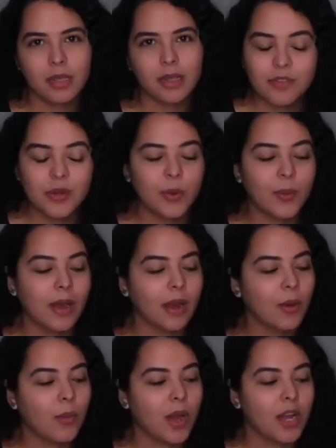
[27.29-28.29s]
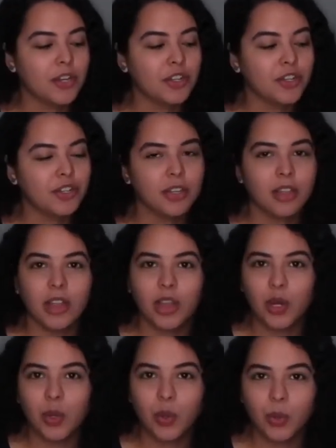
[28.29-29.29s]
If you don't want to watch
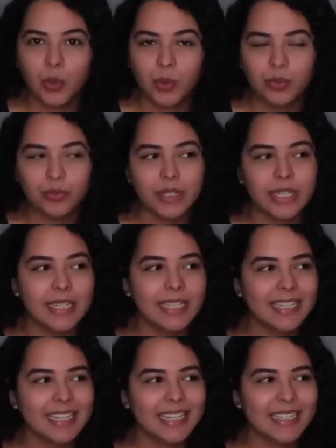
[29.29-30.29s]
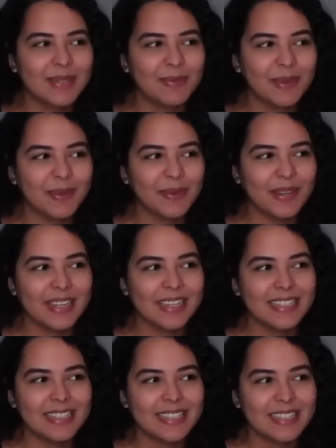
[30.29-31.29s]
the whole reading
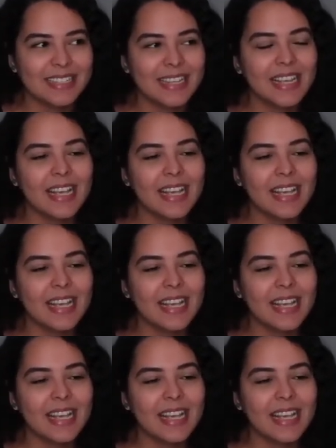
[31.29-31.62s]
experience,